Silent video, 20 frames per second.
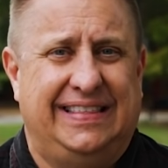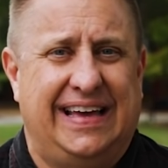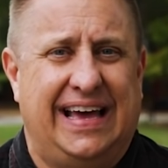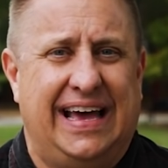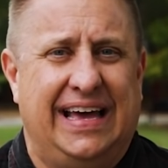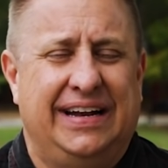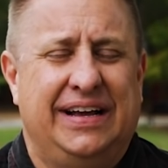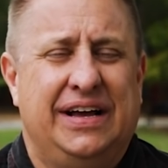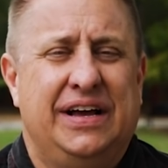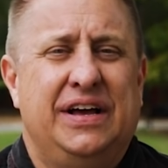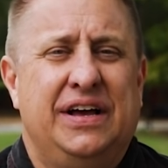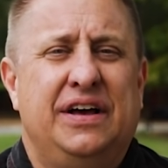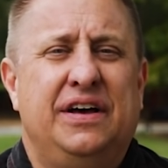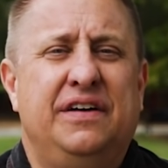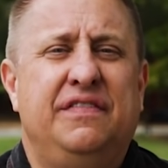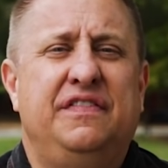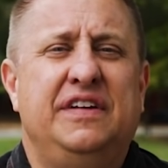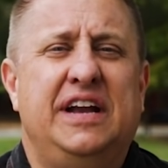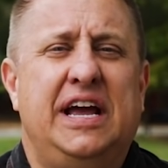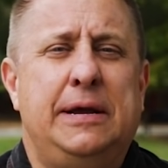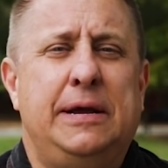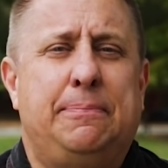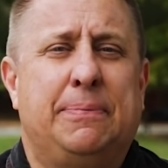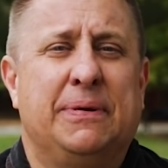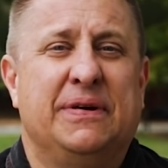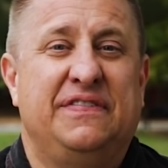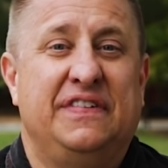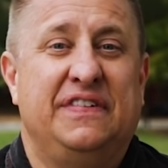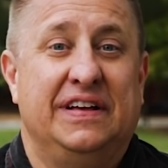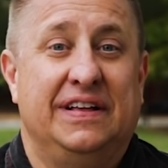that of
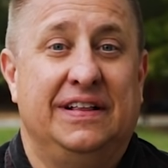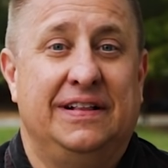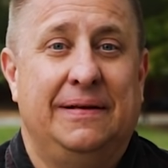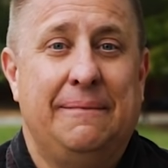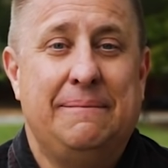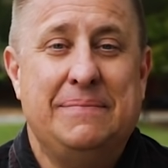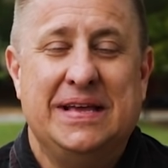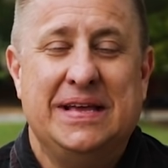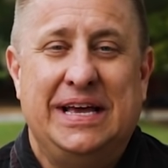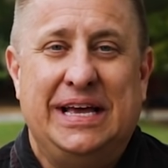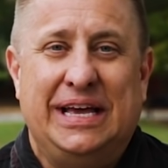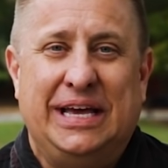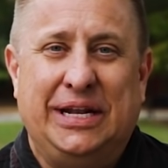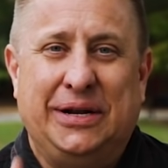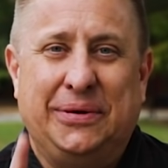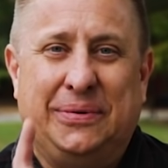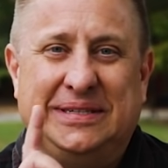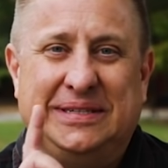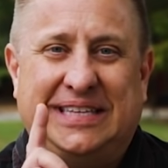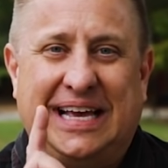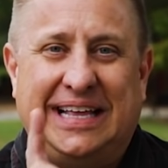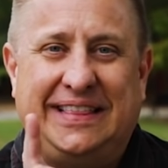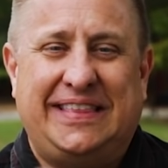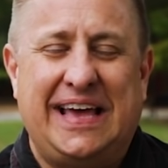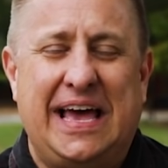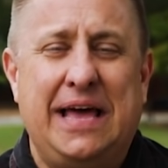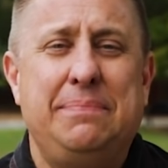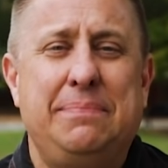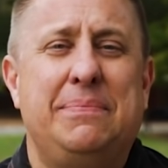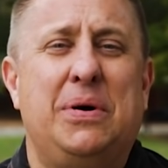Naperville. And it was at
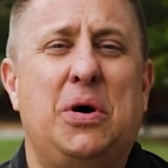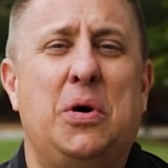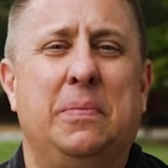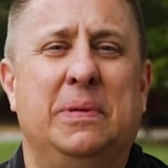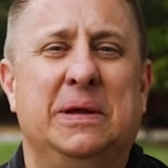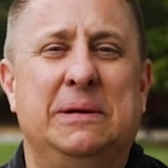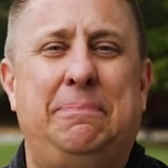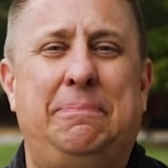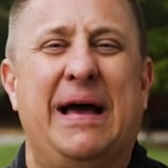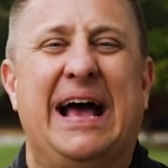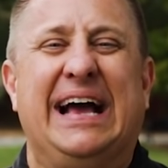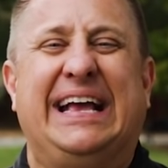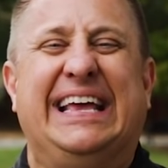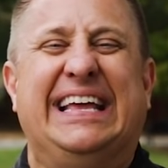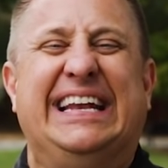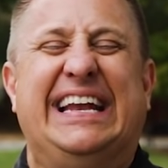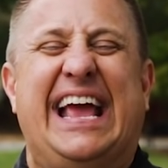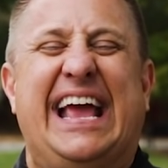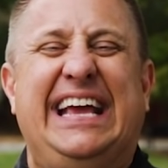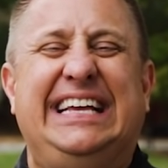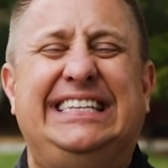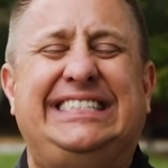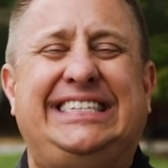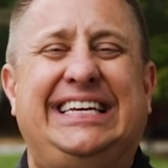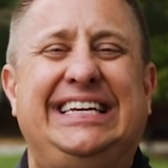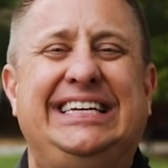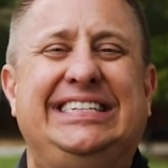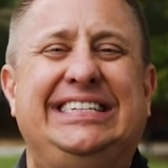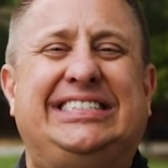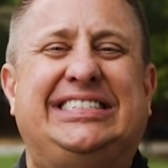that moment, back in
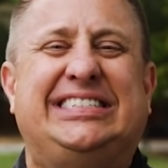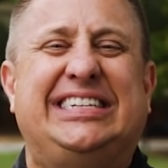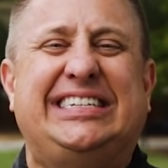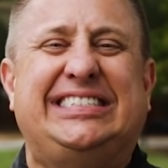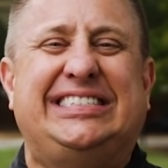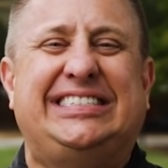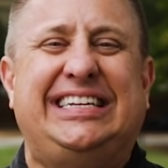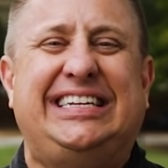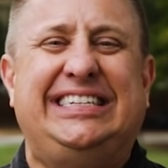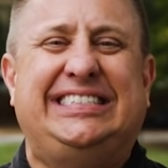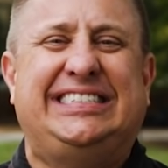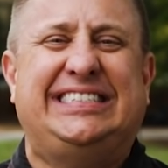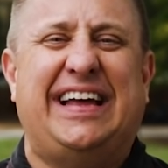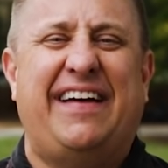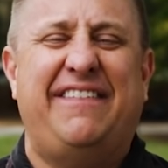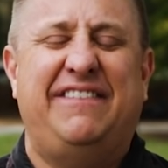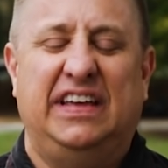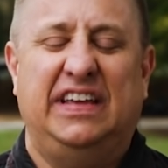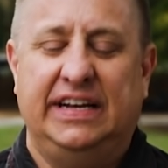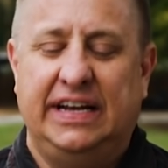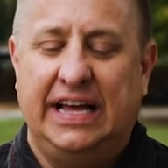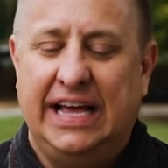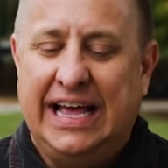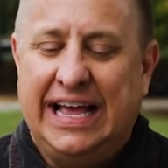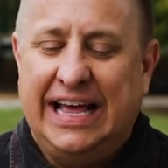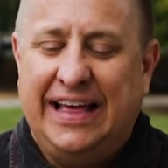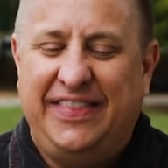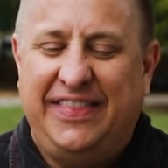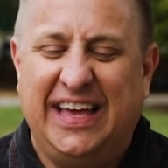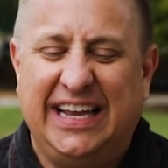1867,
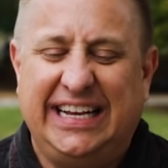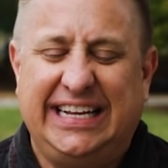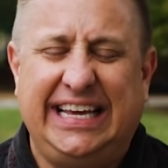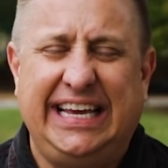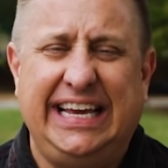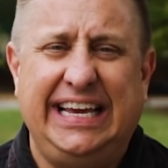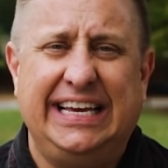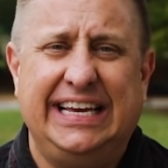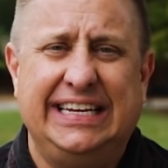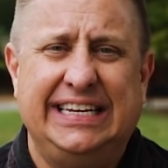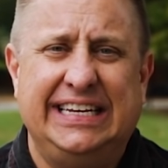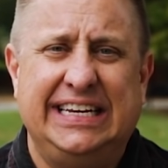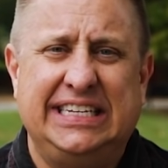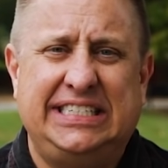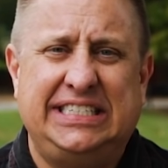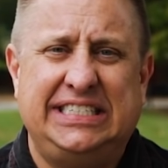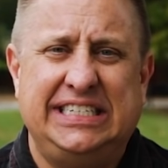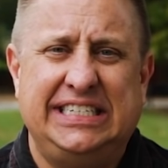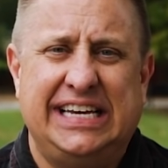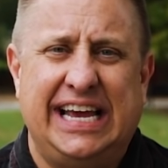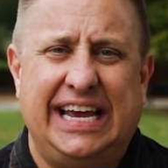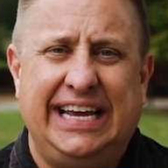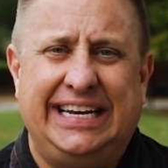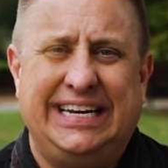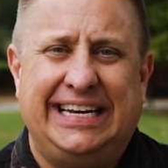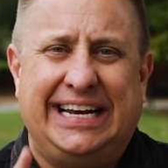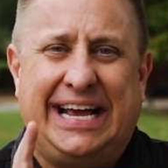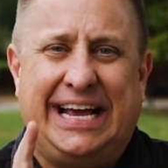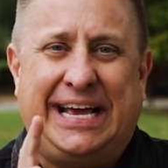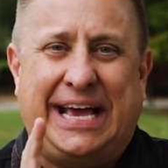that he
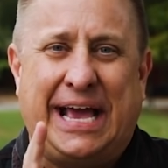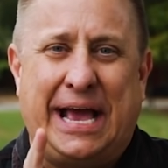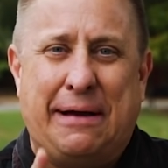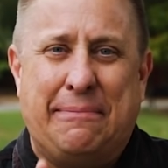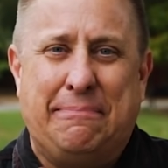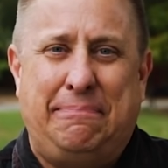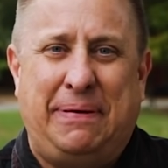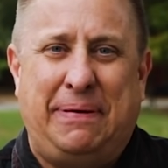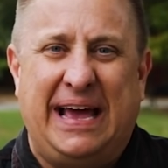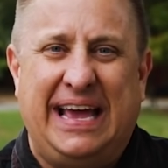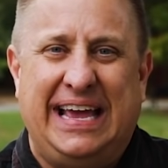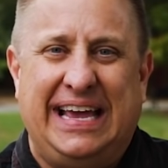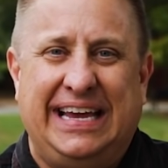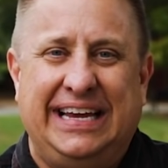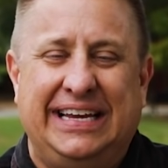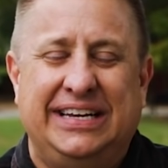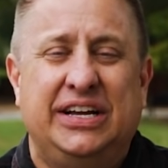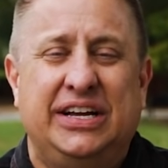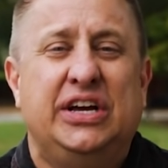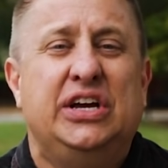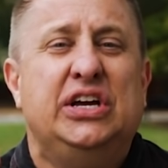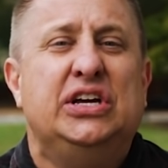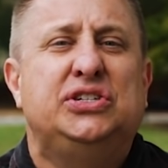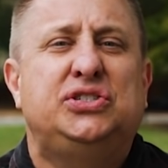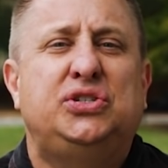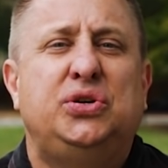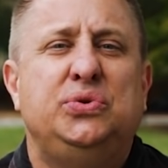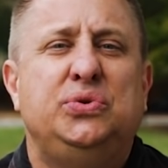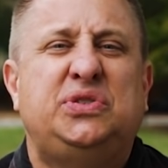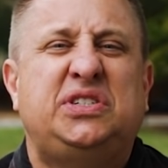initiated a campaign
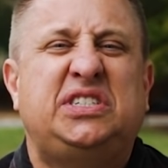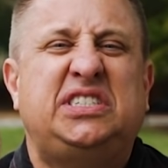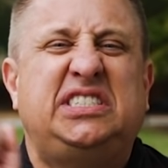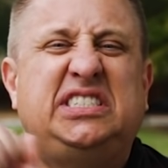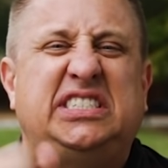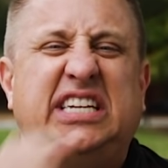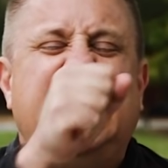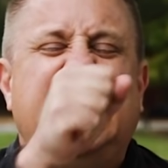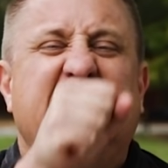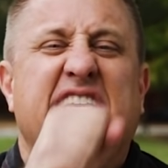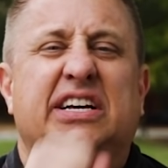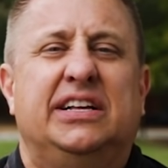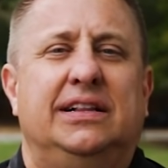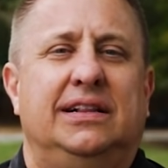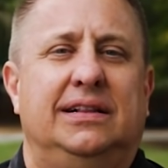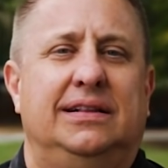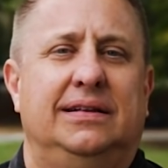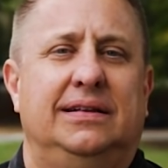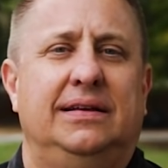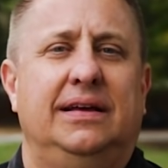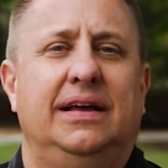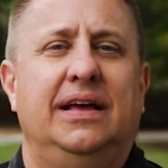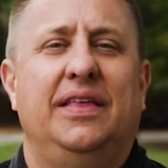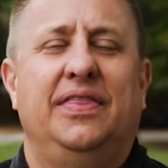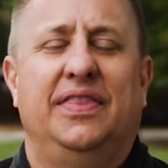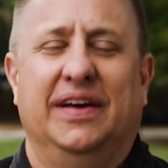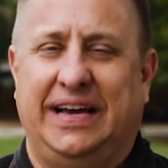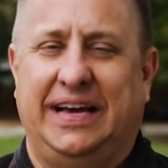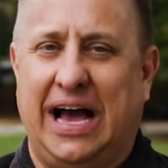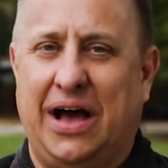to steal
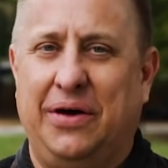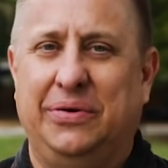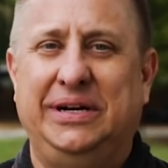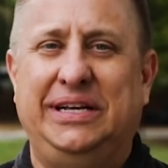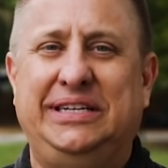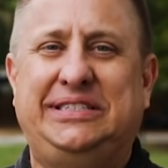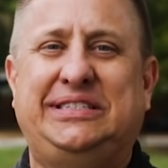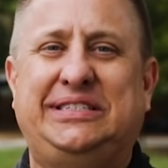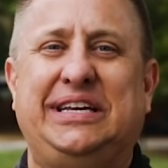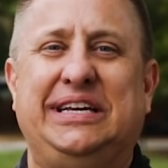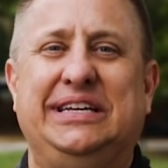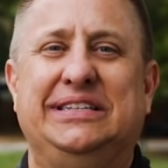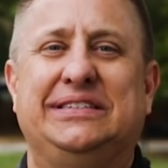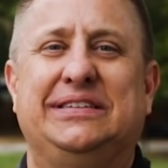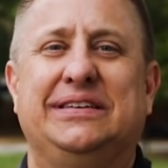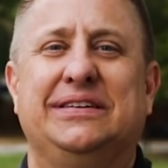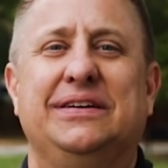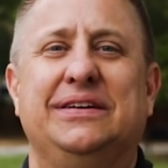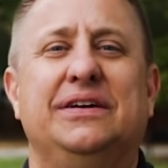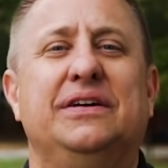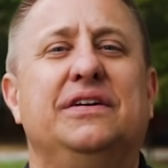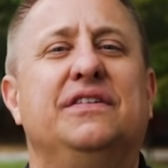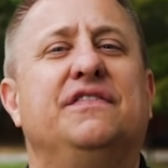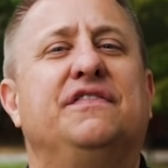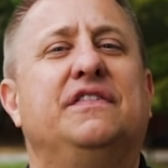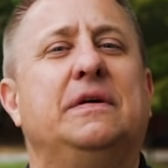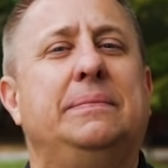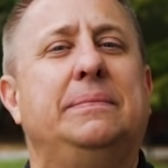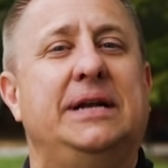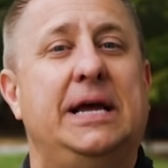the county seat
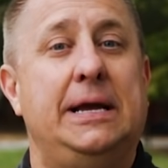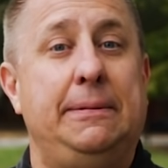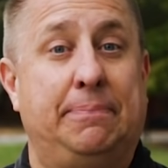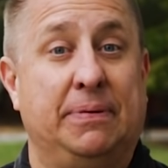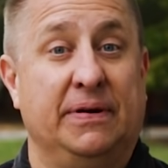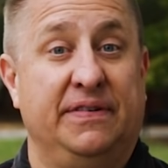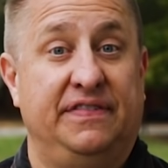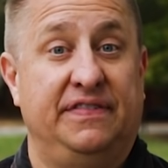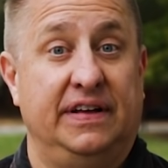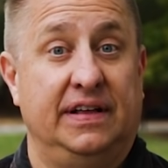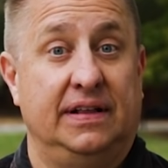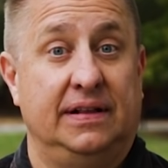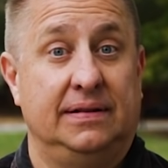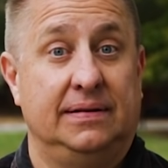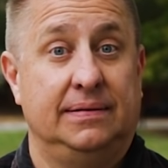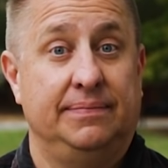from Naperville.